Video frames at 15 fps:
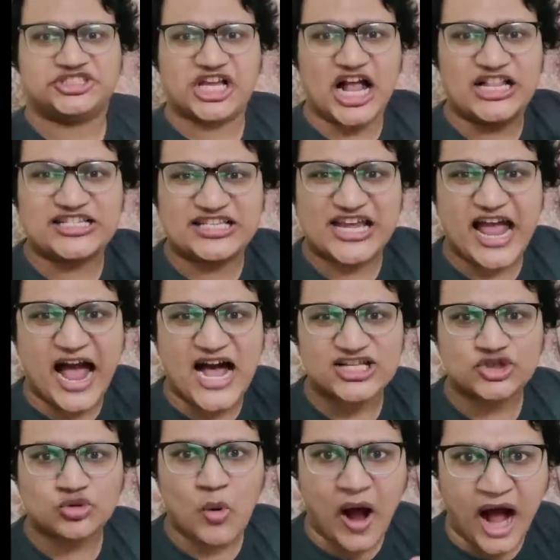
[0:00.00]
Chelsea
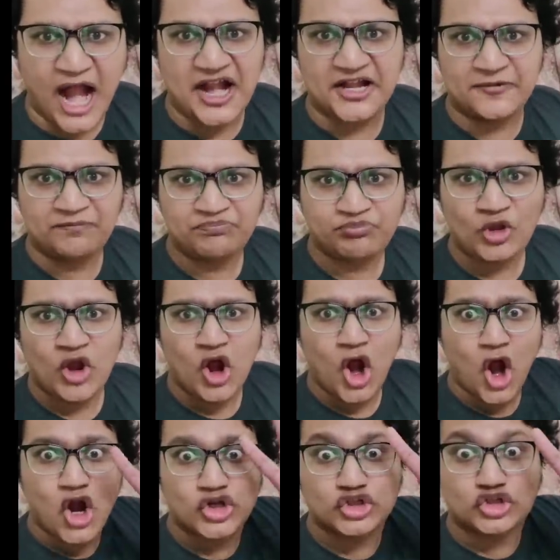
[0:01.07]
has won
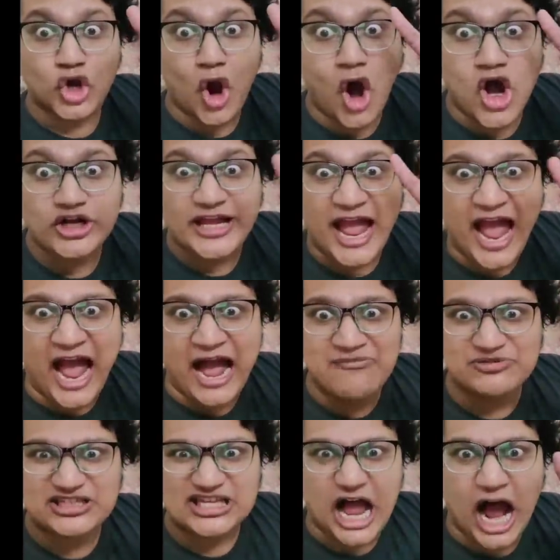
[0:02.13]
2
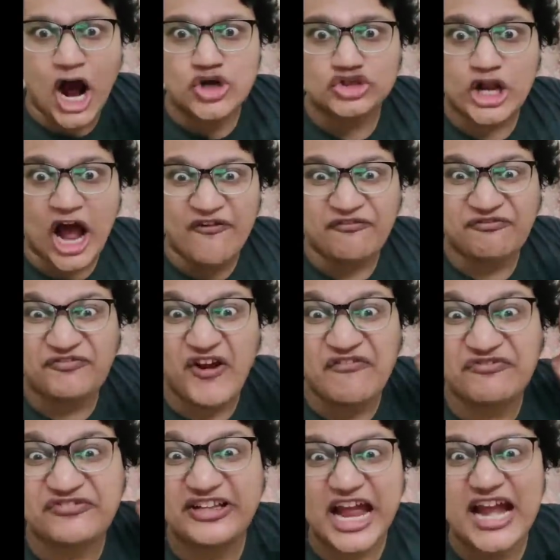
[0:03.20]
games out of
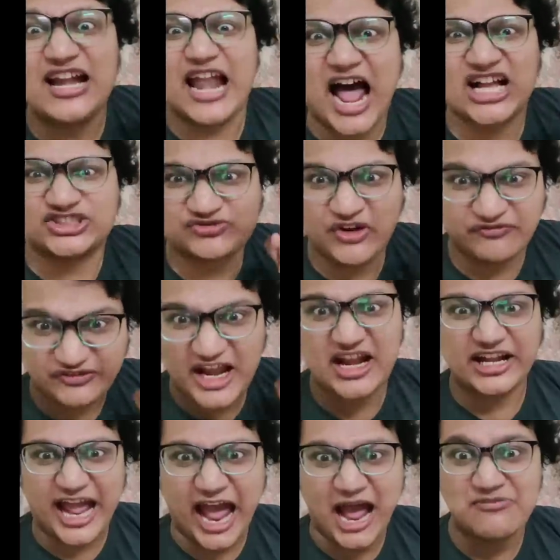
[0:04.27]
15, last
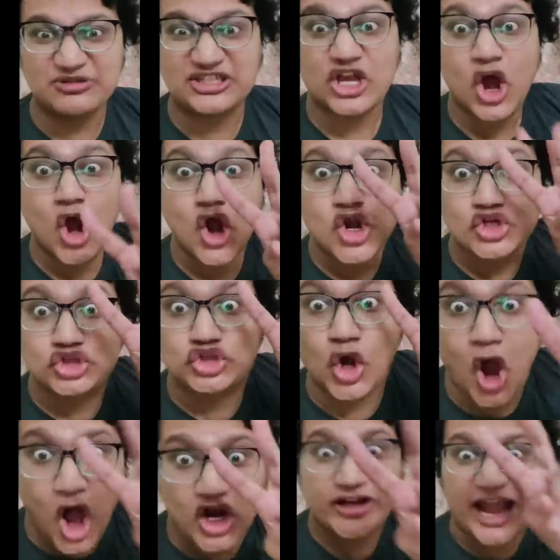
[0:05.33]
15 games.
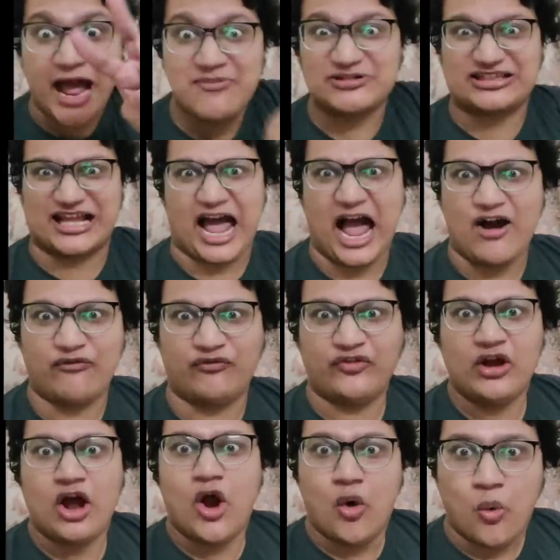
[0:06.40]
2 games they have
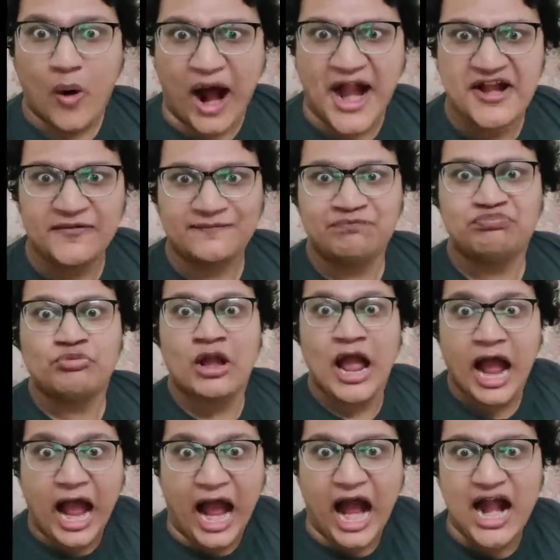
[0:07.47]
won
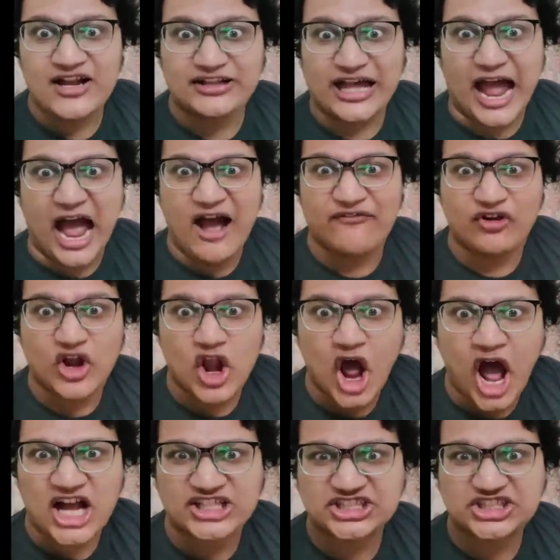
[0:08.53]
and they have
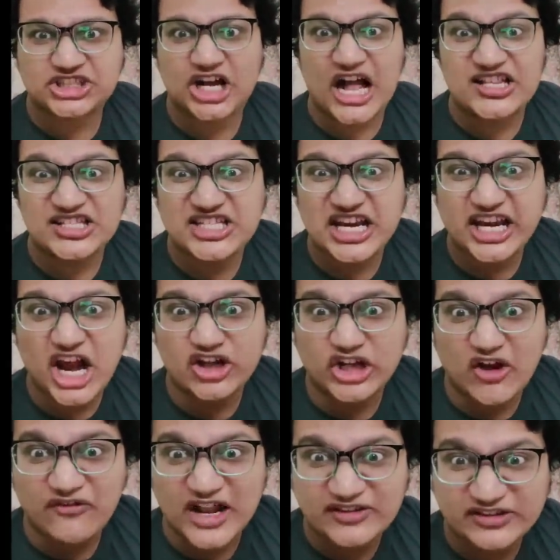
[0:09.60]
lost
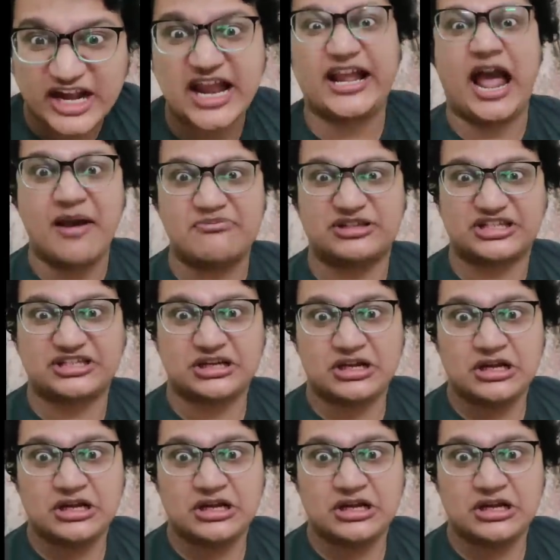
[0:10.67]
consecutively 3 games.